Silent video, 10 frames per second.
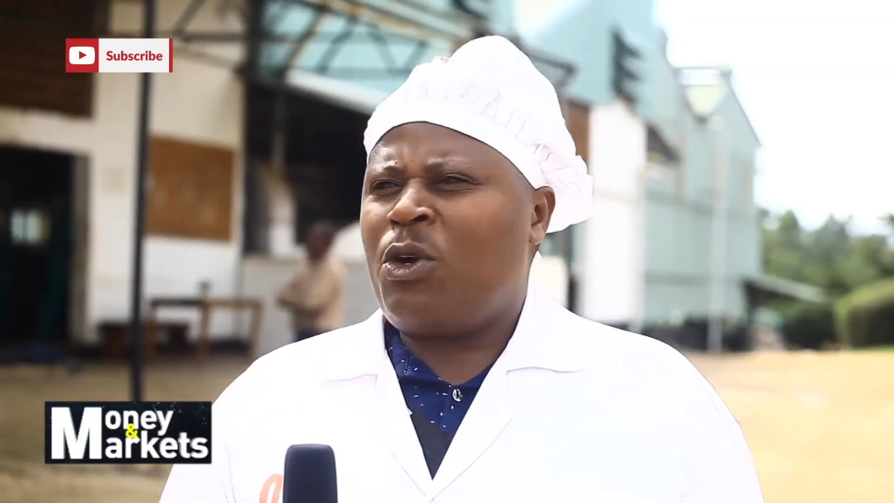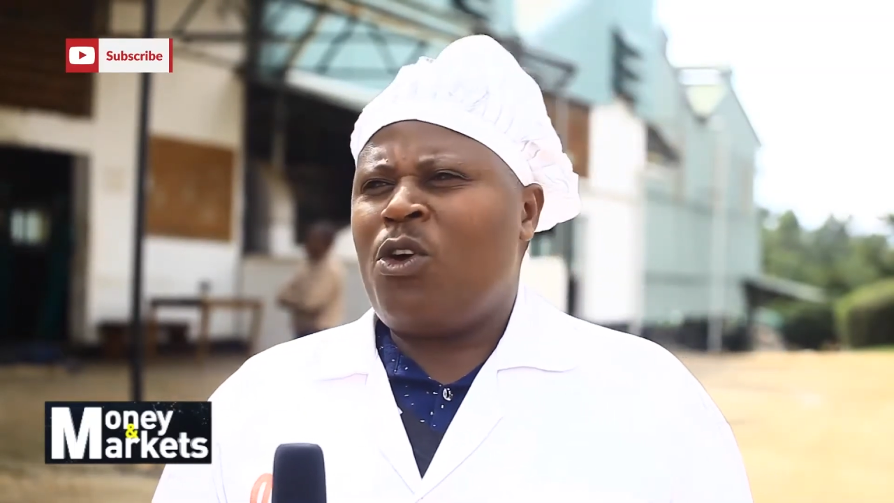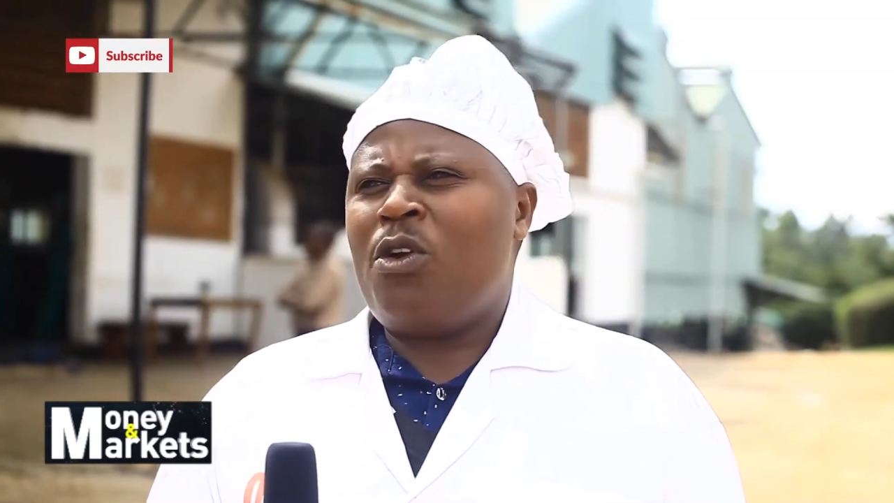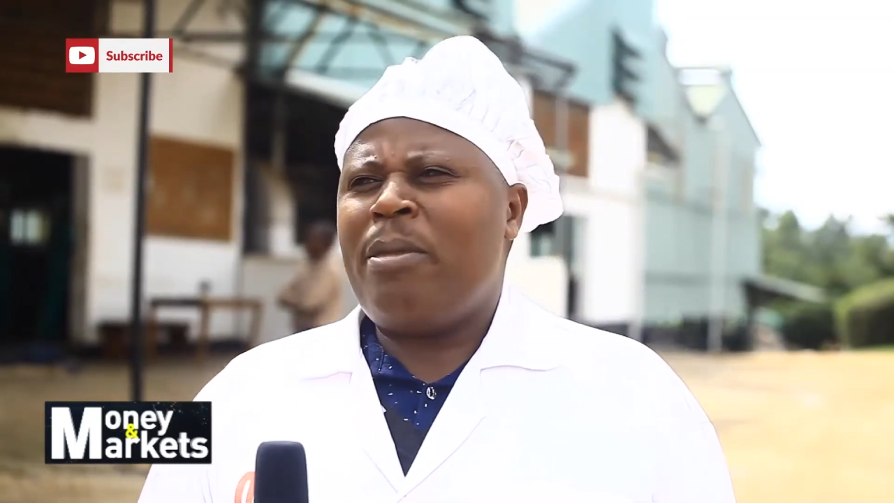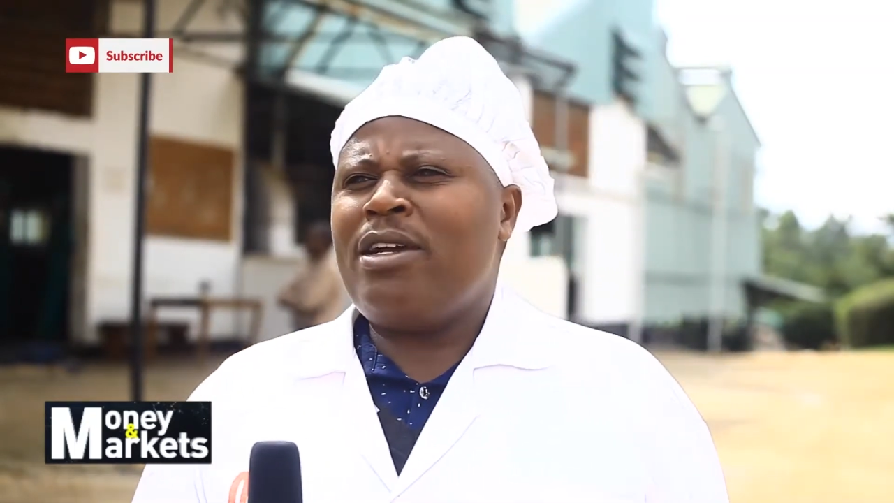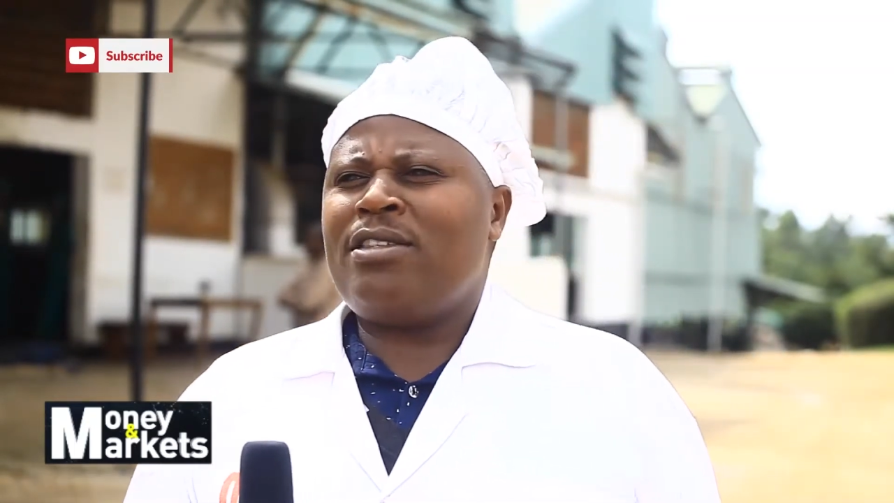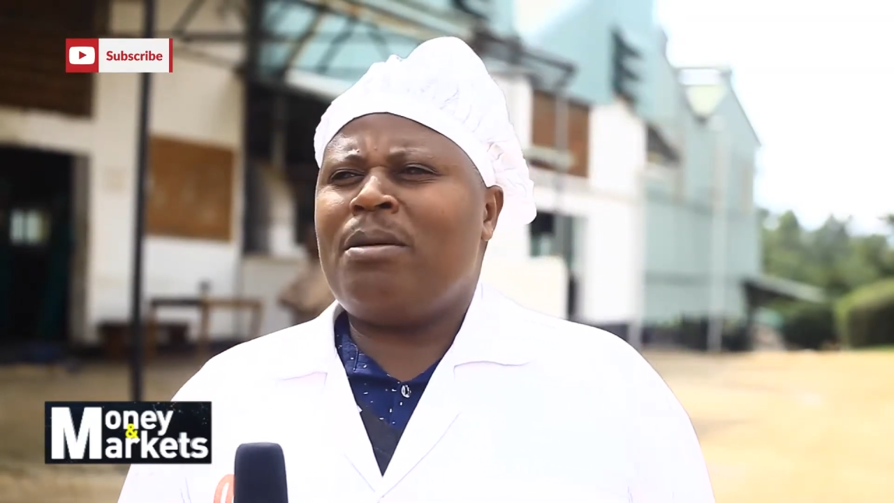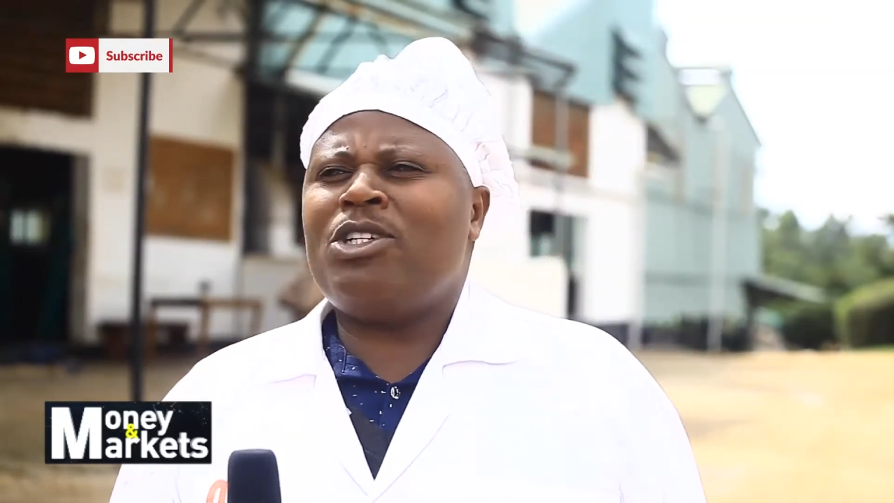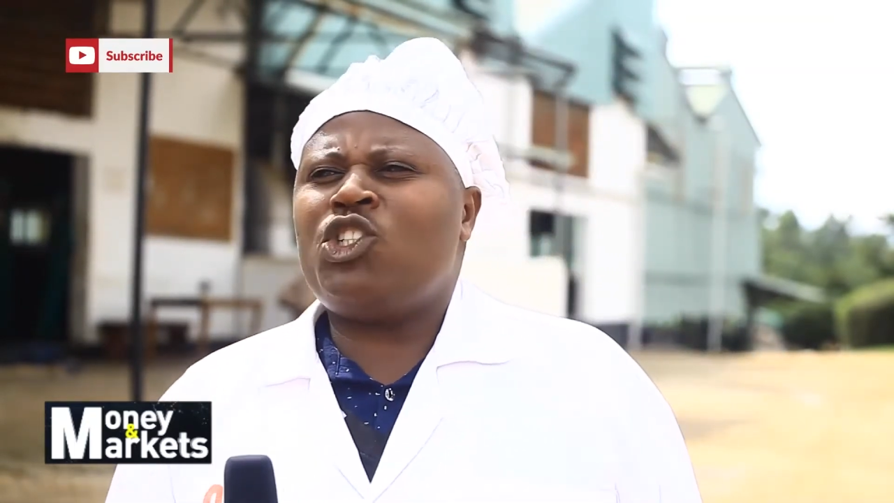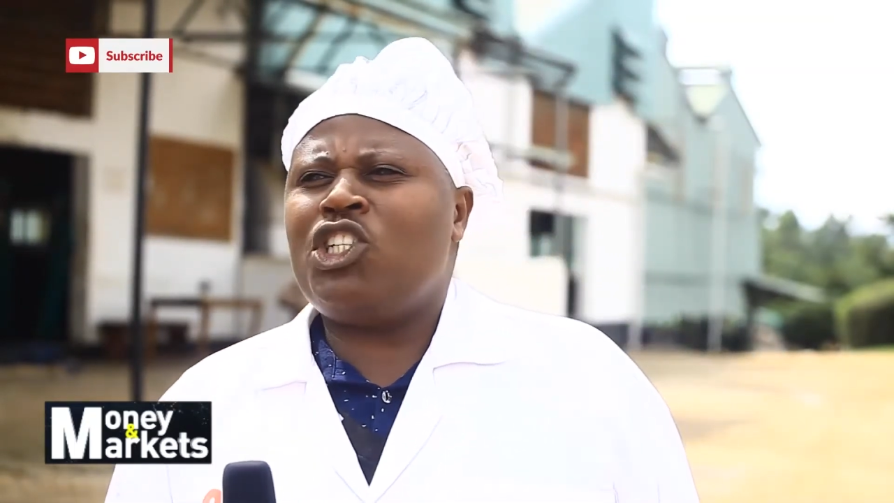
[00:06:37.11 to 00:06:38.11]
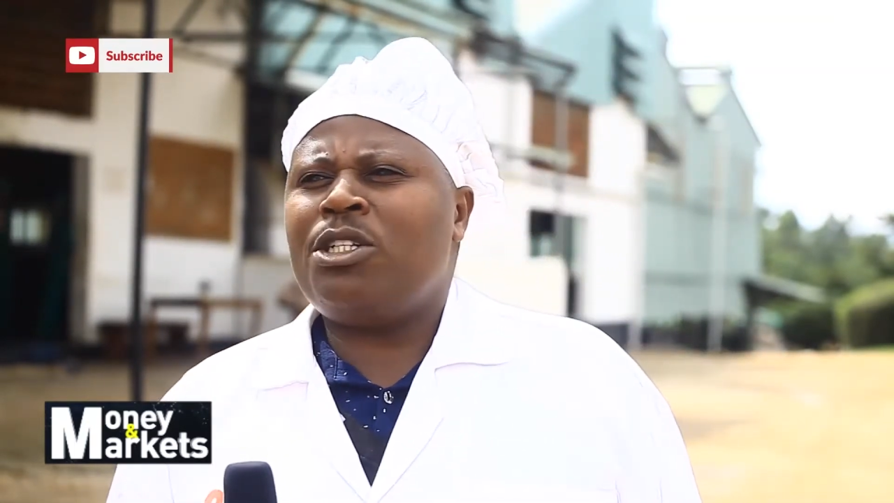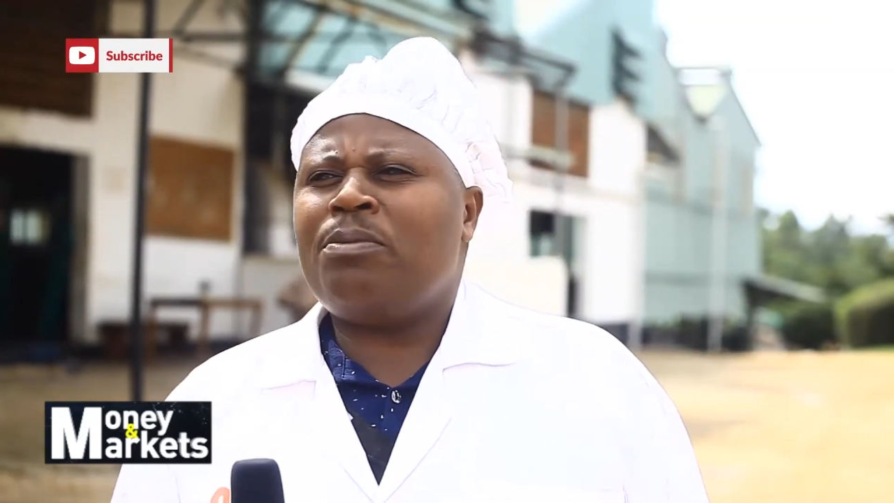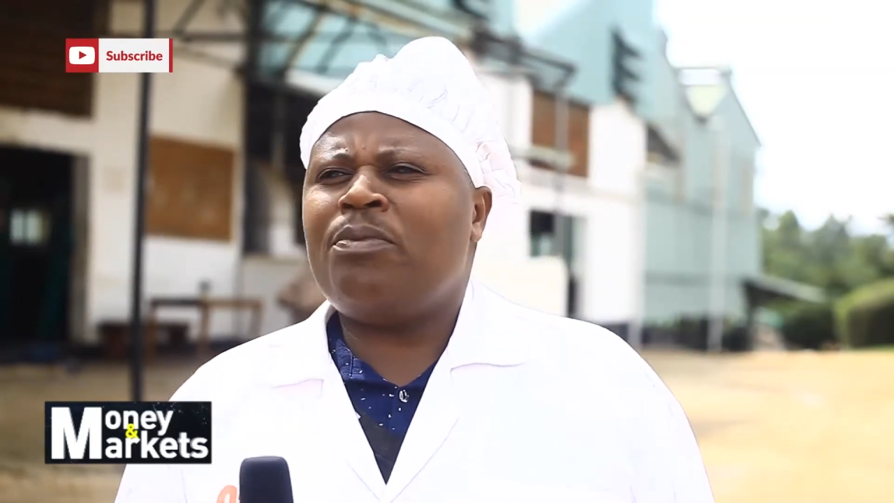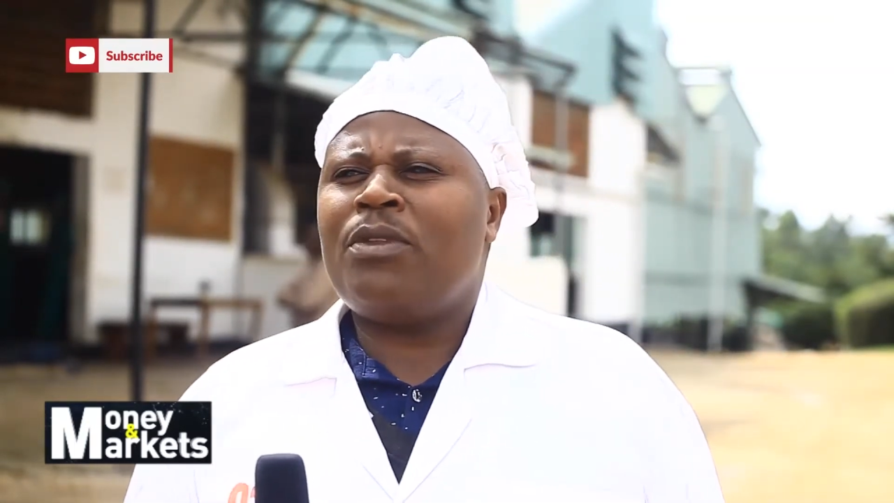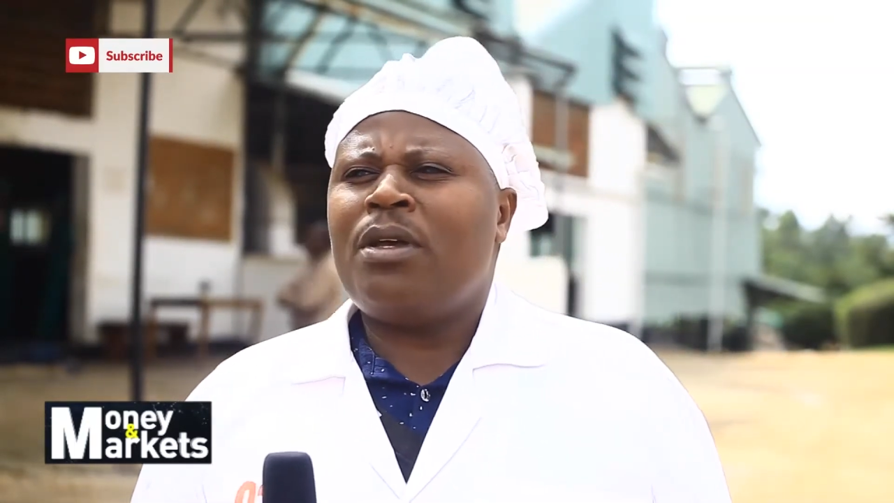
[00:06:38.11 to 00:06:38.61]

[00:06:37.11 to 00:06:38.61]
economizer machine.